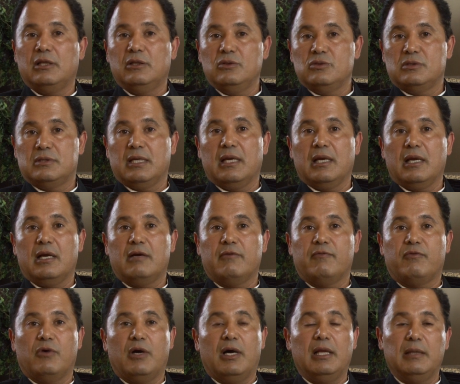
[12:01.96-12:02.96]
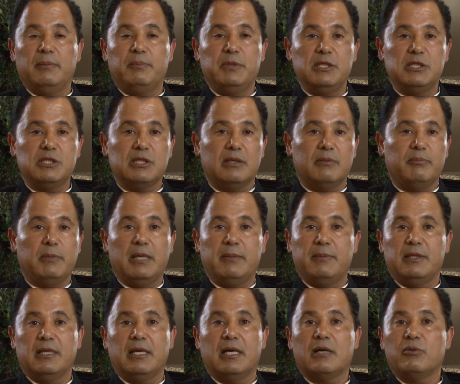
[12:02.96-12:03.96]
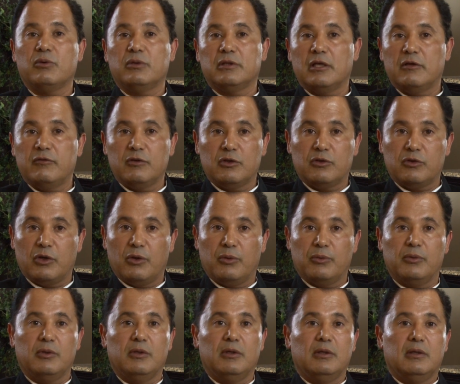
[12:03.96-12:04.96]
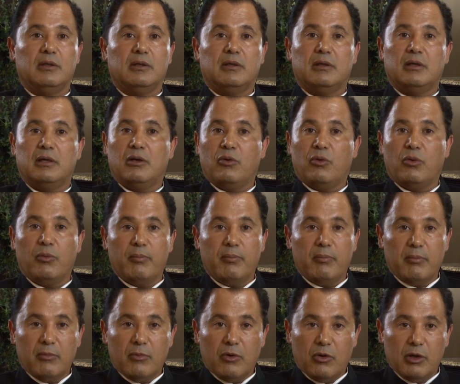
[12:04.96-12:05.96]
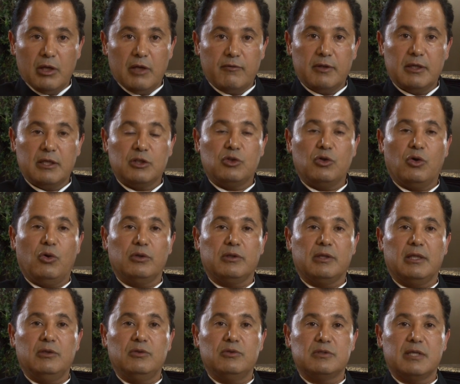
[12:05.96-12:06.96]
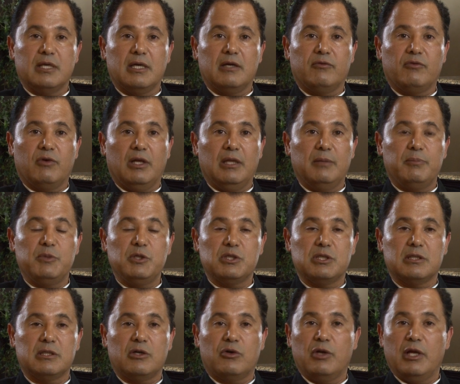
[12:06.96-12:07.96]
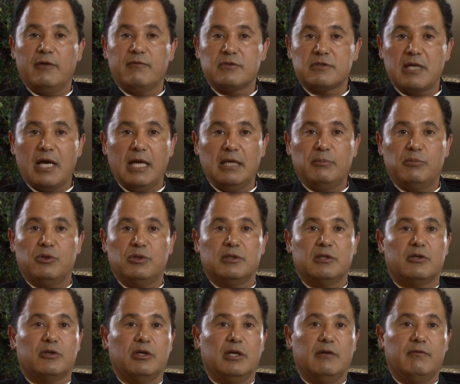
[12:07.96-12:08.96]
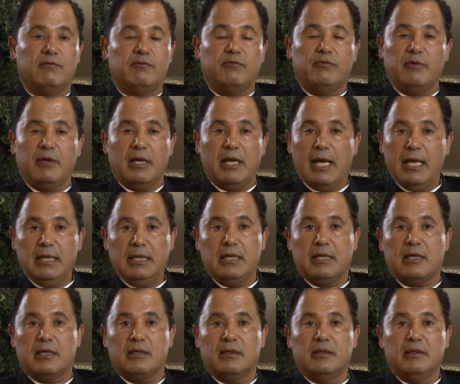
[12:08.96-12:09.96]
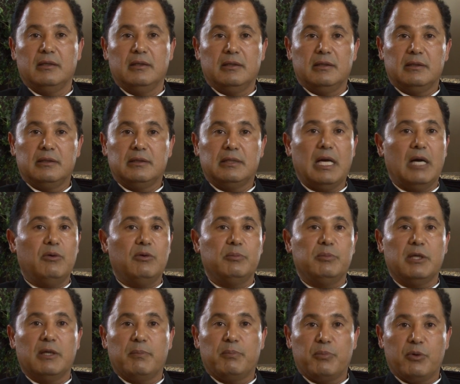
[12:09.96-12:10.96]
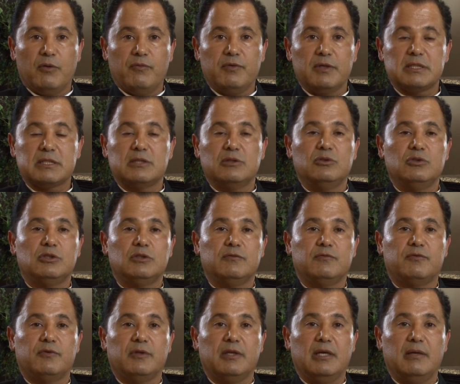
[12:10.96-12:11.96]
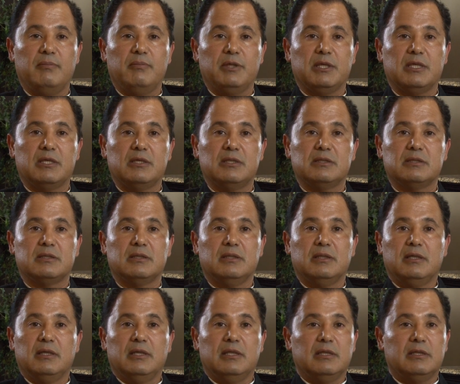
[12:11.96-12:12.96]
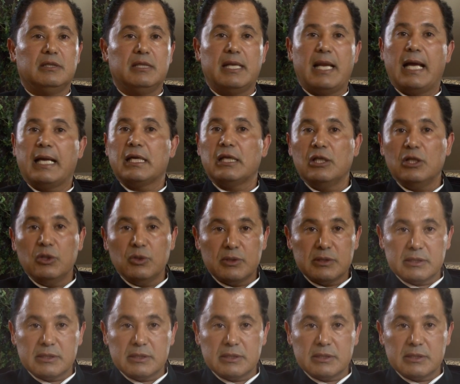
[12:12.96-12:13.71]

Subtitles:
lose their hair for alopecia, maybe their hair will never grow. Or even adults that lose their hair for alopecia. They don't have sideburn, they don't have any hair. That would be a perfect solution for them because they're not gonna look